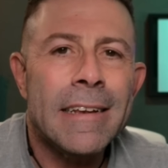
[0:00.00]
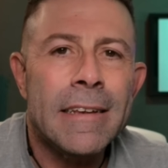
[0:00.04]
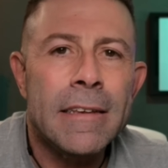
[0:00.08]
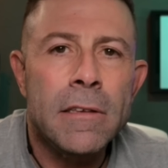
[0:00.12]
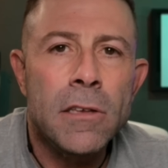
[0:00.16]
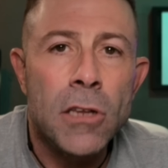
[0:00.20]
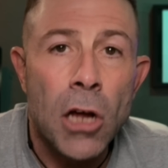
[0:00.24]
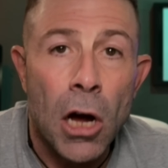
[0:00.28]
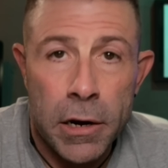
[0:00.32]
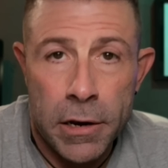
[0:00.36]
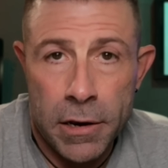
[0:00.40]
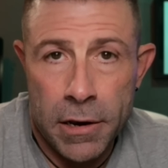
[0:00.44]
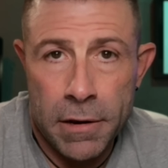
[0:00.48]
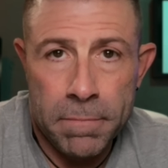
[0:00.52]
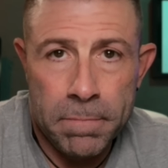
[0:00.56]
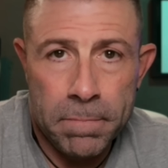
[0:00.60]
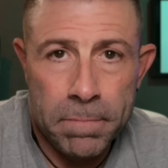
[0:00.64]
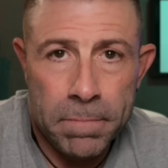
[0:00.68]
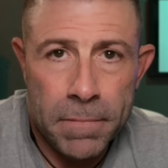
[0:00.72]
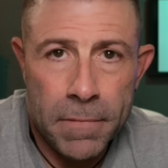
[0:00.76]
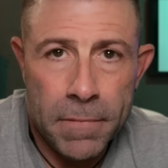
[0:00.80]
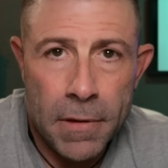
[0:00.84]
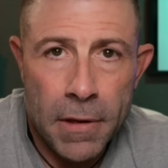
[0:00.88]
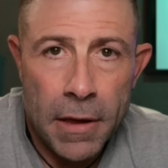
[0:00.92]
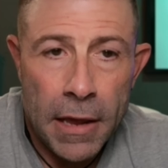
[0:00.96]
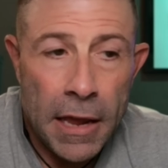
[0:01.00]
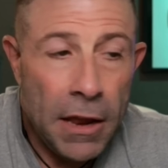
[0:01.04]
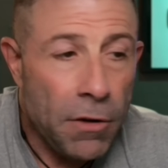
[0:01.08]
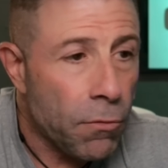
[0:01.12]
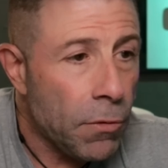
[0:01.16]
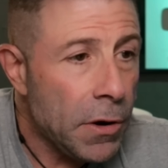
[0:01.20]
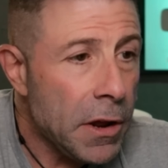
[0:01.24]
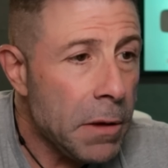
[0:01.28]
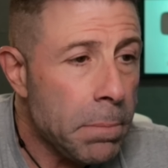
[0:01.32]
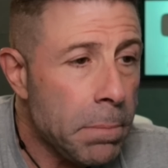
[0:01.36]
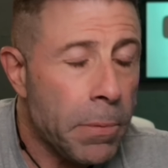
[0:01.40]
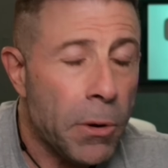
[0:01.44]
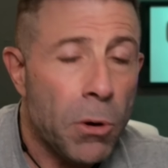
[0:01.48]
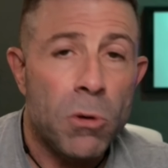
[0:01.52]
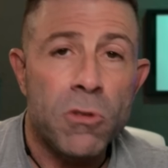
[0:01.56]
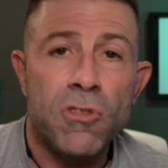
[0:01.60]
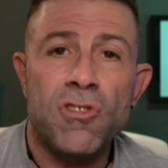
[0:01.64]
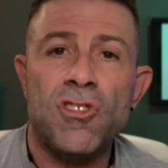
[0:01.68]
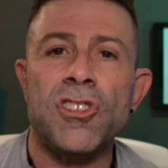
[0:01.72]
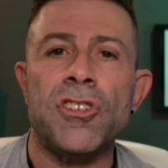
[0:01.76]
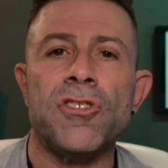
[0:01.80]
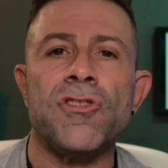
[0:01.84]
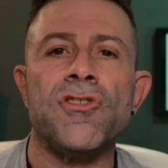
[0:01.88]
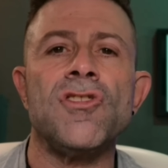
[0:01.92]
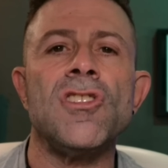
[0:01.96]
Done. It reboots.
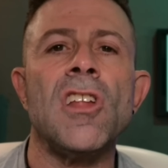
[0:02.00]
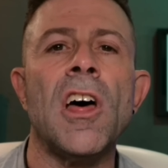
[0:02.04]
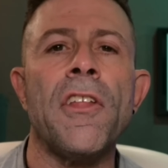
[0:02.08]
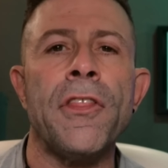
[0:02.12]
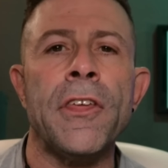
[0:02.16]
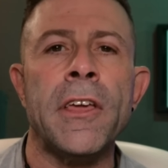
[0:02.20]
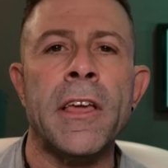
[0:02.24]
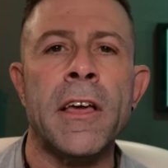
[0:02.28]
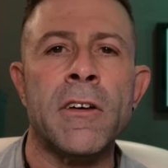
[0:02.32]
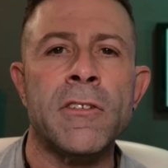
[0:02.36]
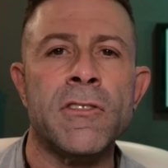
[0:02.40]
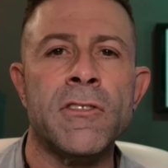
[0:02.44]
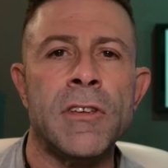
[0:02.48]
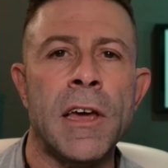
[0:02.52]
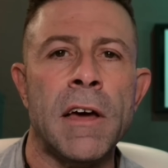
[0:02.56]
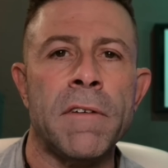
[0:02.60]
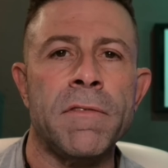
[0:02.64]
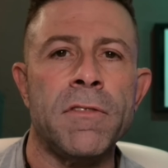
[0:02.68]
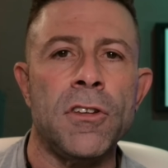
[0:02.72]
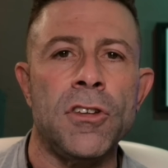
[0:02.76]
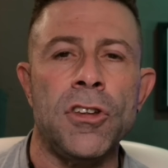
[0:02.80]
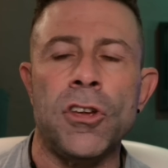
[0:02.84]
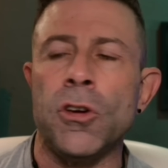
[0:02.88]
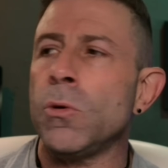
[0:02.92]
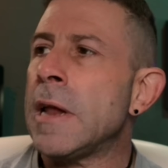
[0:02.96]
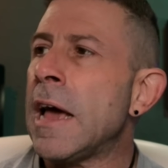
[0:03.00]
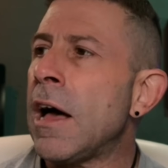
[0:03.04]
There's nothing else you have to do.